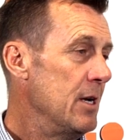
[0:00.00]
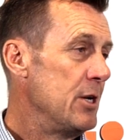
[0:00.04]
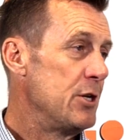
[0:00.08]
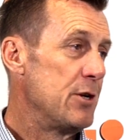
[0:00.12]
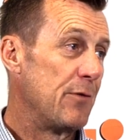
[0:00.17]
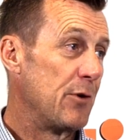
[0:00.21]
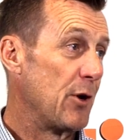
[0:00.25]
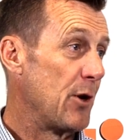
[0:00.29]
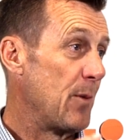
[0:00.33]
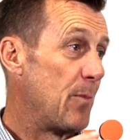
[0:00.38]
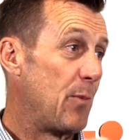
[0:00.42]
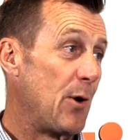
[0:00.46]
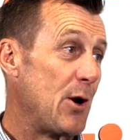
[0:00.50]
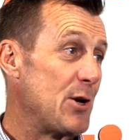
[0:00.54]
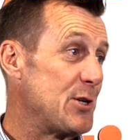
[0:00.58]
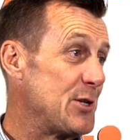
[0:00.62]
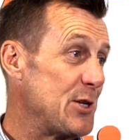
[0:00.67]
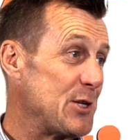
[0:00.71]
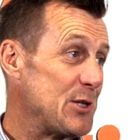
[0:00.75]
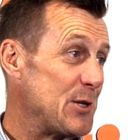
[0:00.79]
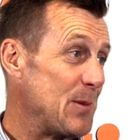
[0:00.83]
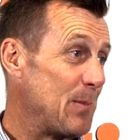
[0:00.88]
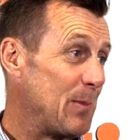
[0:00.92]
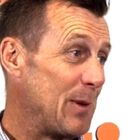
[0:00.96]
You've got a
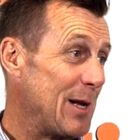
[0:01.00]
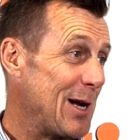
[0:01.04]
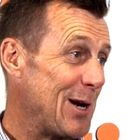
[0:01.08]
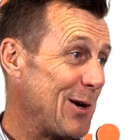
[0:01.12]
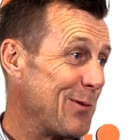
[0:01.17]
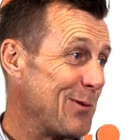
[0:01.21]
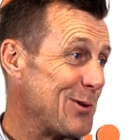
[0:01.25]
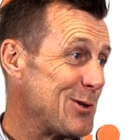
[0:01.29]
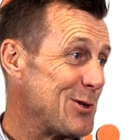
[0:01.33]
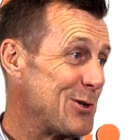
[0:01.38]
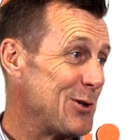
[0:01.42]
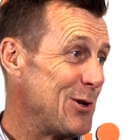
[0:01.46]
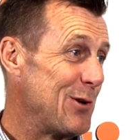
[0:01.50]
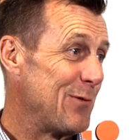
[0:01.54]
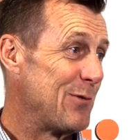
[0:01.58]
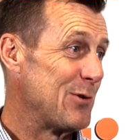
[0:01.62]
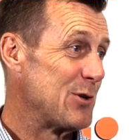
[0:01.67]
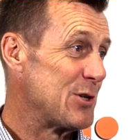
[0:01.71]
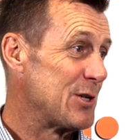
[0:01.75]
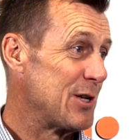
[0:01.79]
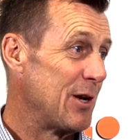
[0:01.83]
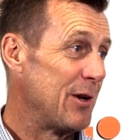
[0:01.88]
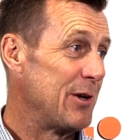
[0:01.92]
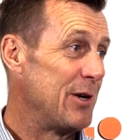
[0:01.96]
processing plant on the
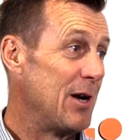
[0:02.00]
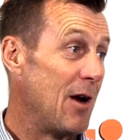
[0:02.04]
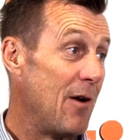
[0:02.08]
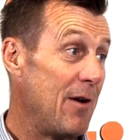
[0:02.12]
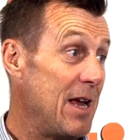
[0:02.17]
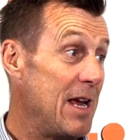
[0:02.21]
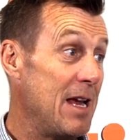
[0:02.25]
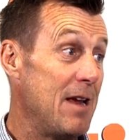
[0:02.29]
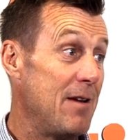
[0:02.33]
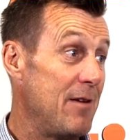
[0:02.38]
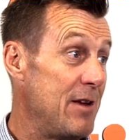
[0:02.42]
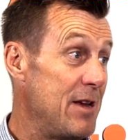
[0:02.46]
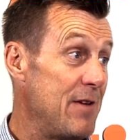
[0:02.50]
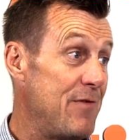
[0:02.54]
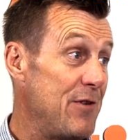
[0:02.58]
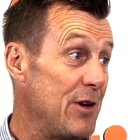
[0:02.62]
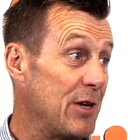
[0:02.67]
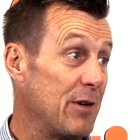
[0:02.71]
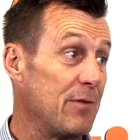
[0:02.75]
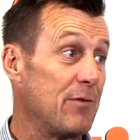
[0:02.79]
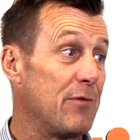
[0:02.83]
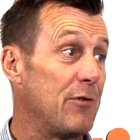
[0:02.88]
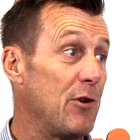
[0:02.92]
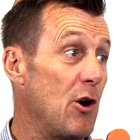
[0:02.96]
surface, so if you
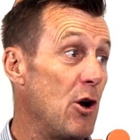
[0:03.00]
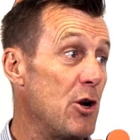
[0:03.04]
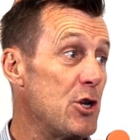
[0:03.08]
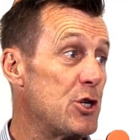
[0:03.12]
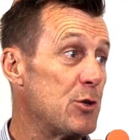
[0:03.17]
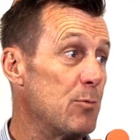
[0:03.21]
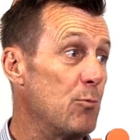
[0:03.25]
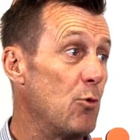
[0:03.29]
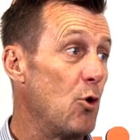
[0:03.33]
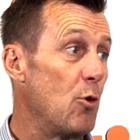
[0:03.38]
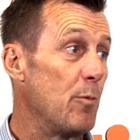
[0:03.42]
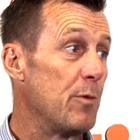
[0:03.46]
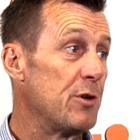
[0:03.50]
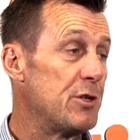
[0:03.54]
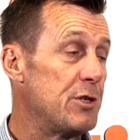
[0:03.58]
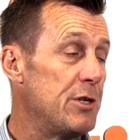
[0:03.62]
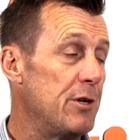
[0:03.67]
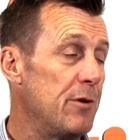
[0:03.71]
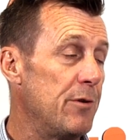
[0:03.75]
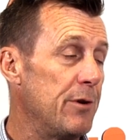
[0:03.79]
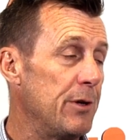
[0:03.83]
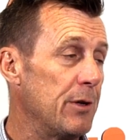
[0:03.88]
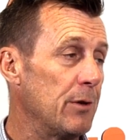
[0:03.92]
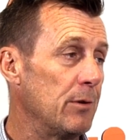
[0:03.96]
can find some more
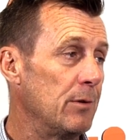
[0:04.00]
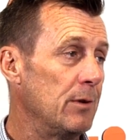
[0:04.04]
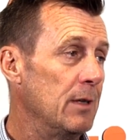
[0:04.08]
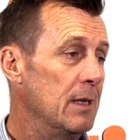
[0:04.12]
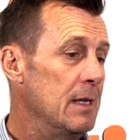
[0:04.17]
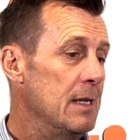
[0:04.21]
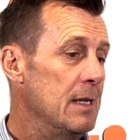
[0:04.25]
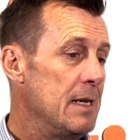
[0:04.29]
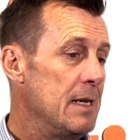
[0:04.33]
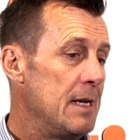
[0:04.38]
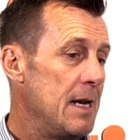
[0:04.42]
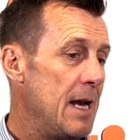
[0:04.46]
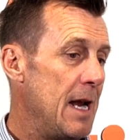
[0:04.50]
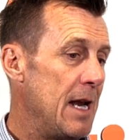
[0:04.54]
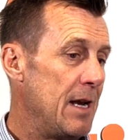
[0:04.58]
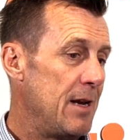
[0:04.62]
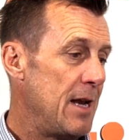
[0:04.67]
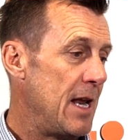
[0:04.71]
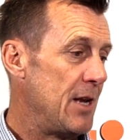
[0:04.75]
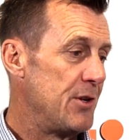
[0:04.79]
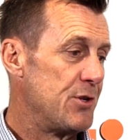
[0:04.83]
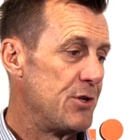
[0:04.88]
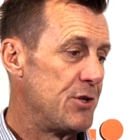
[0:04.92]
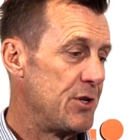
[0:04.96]
material,
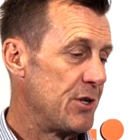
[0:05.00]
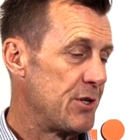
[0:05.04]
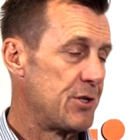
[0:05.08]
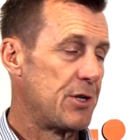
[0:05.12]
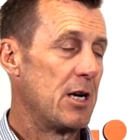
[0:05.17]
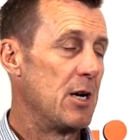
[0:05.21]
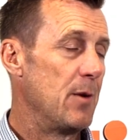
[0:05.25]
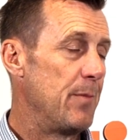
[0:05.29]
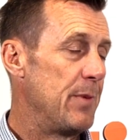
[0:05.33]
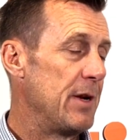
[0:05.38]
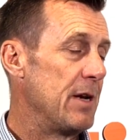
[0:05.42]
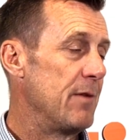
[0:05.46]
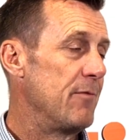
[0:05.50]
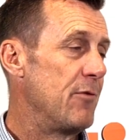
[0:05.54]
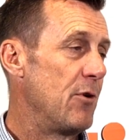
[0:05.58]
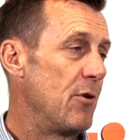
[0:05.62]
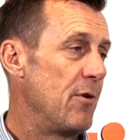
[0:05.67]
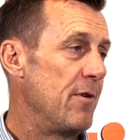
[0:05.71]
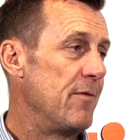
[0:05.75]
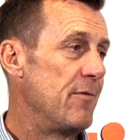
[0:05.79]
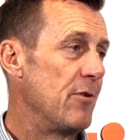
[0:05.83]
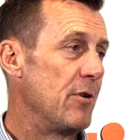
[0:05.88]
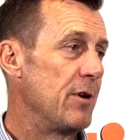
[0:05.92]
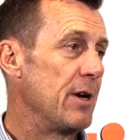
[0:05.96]
it's just going to be
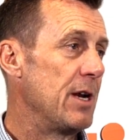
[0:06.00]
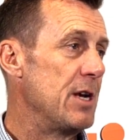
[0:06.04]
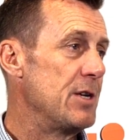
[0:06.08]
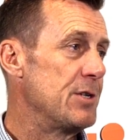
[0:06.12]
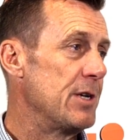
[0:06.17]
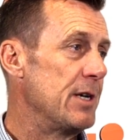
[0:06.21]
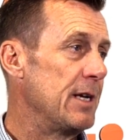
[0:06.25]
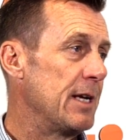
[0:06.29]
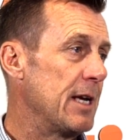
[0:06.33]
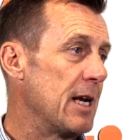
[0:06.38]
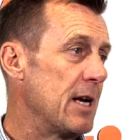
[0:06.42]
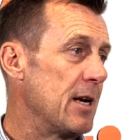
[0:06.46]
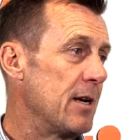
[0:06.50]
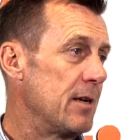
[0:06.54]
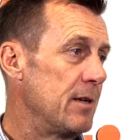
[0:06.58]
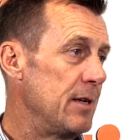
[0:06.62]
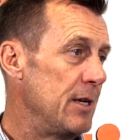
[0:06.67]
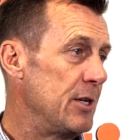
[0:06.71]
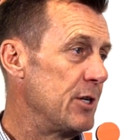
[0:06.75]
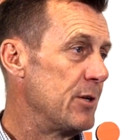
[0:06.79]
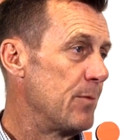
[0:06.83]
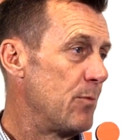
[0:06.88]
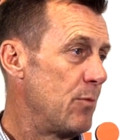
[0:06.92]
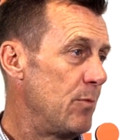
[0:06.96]
very, very easy to get it
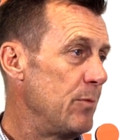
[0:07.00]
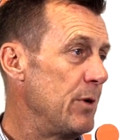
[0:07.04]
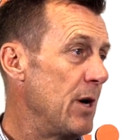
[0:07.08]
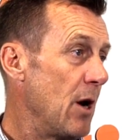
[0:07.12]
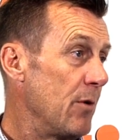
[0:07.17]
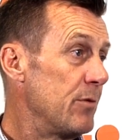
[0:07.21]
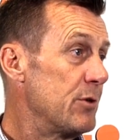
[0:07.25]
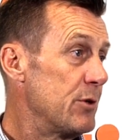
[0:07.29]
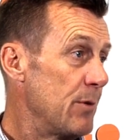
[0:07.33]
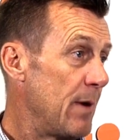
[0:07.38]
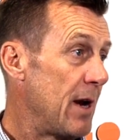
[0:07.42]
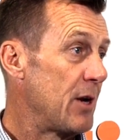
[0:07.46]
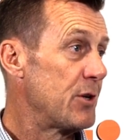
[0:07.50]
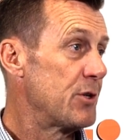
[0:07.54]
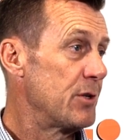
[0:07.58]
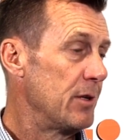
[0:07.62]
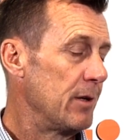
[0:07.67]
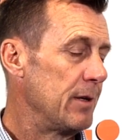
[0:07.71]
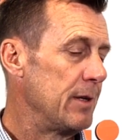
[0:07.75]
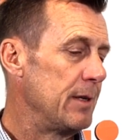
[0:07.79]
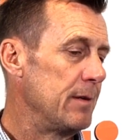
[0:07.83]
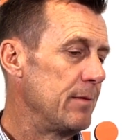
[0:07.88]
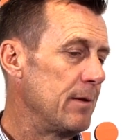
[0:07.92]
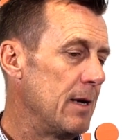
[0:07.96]
into, to
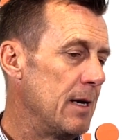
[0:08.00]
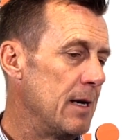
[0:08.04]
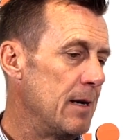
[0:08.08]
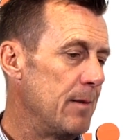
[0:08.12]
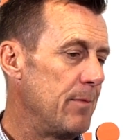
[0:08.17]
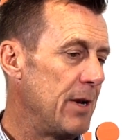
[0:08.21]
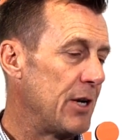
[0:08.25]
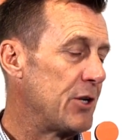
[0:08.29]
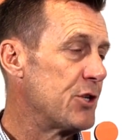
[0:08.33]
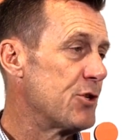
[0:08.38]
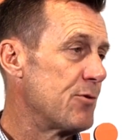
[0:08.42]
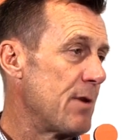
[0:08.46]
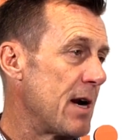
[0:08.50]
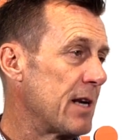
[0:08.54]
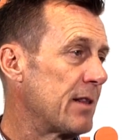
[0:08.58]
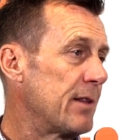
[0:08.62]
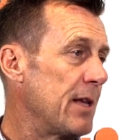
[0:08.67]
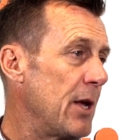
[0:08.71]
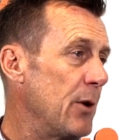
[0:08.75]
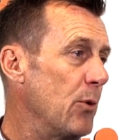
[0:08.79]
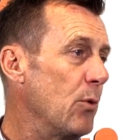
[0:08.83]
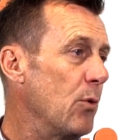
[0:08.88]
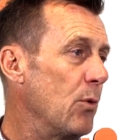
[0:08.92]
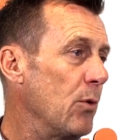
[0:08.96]
actually extract
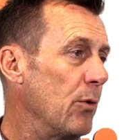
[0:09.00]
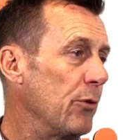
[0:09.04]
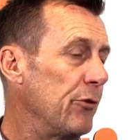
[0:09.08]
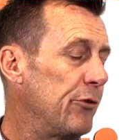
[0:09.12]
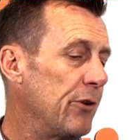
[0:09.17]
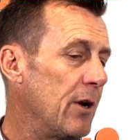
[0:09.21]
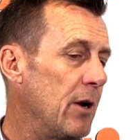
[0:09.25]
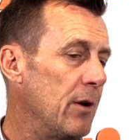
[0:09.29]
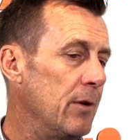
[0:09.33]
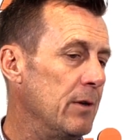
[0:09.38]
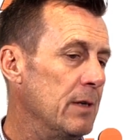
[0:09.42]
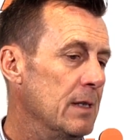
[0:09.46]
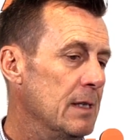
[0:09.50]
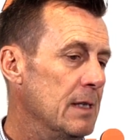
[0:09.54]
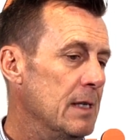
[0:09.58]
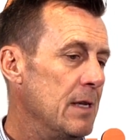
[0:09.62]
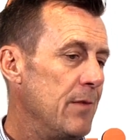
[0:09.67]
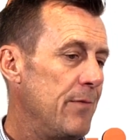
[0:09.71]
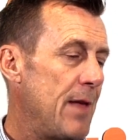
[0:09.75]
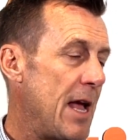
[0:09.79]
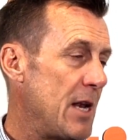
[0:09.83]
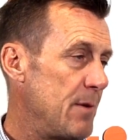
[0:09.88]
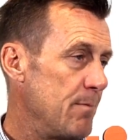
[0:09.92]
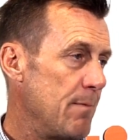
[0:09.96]
that ore. So
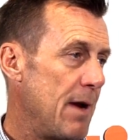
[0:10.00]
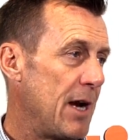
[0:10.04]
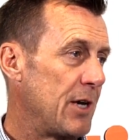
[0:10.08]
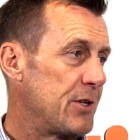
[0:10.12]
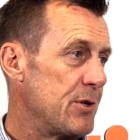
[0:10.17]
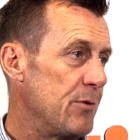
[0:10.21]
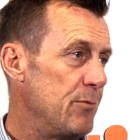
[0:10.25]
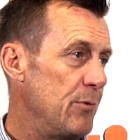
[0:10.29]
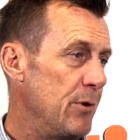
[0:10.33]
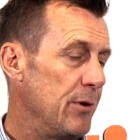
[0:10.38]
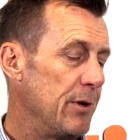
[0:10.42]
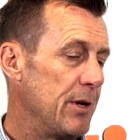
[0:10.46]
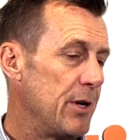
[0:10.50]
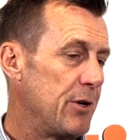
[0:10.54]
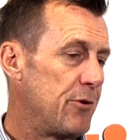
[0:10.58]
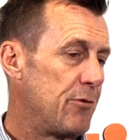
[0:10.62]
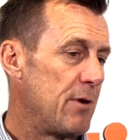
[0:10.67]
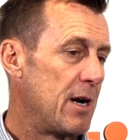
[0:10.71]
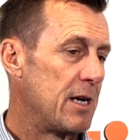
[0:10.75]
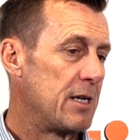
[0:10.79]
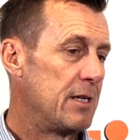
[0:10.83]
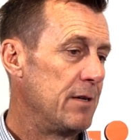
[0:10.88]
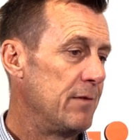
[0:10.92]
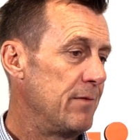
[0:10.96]
that makes it really
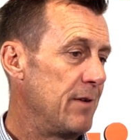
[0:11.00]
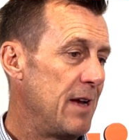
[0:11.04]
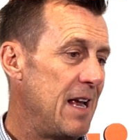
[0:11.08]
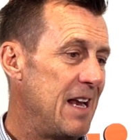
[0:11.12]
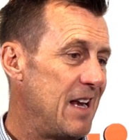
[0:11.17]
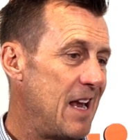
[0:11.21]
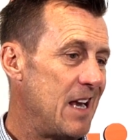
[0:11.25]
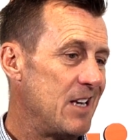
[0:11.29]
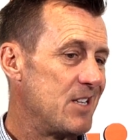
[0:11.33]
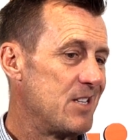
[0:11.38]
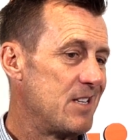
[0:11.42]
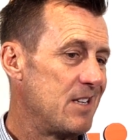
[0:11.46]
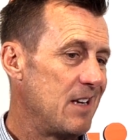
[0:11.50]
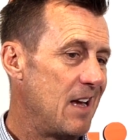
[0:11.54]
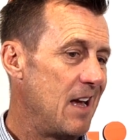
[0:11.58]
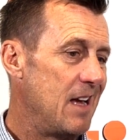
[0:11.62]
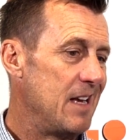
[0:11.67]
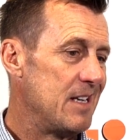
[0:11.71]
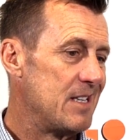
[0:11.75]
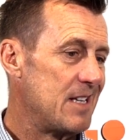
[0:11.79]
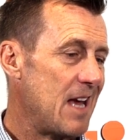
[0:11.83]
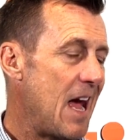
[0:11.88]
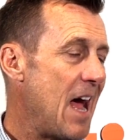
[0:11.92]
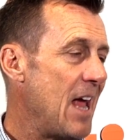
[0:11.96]
attractive. It's
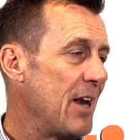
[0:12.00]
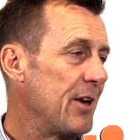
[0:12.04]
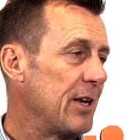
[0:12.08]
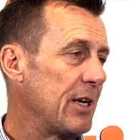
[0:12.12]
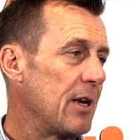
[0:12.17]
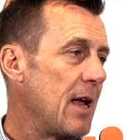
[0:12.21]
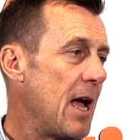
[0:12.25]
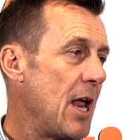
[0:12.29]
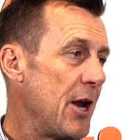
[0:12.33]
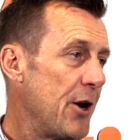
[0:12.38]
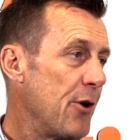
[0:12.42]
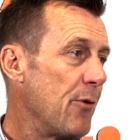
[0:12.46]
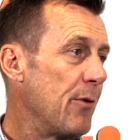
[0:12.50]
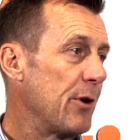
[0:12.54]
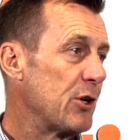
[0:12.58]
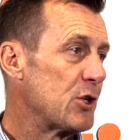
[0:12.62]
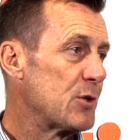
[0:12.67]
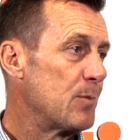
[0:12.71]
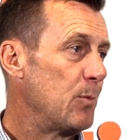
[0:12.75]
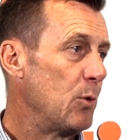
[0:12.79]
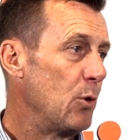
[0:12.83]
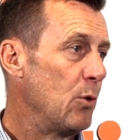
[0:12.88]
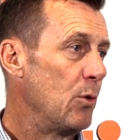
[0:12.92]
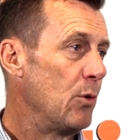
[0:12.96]

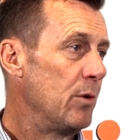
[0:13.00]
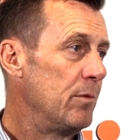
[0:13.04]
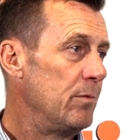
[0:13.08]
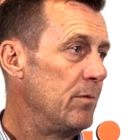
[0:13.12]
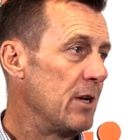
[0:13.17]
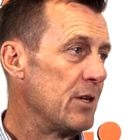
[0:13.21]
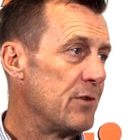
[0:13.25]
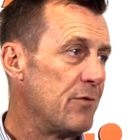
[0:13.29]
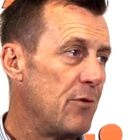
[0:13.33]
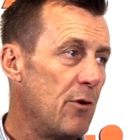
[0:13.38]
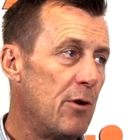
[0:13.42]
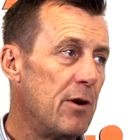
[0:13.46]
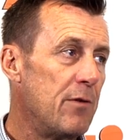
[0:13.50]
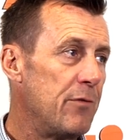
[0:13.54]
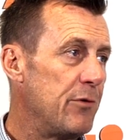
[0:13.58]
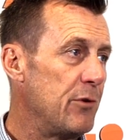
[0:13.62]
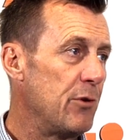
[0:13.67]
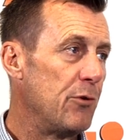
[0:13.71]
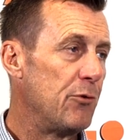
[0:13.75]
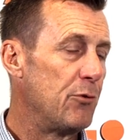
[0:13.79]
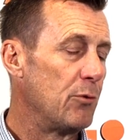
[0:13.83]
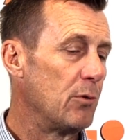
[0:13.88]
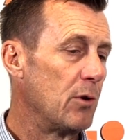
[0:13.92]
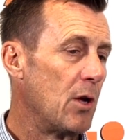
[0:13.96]
underexplored, and there's very
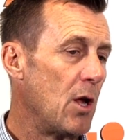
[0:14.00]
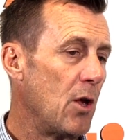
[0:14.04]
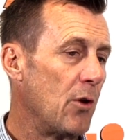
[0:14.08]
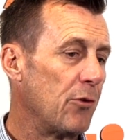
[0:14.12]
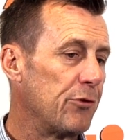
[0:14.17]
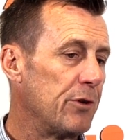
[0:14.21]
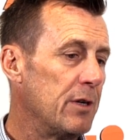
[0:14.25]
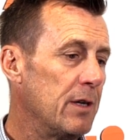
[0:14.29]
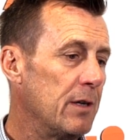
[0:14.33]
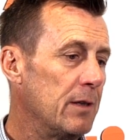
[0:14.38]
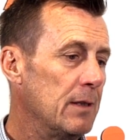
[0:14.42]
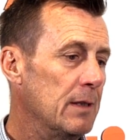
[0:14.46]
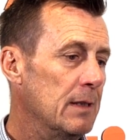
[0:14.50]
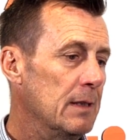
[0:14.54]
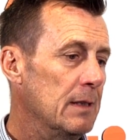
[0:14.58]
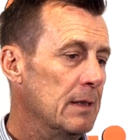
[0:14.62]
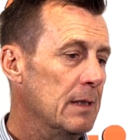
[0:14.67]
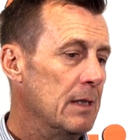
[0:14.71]
few drill holes in it.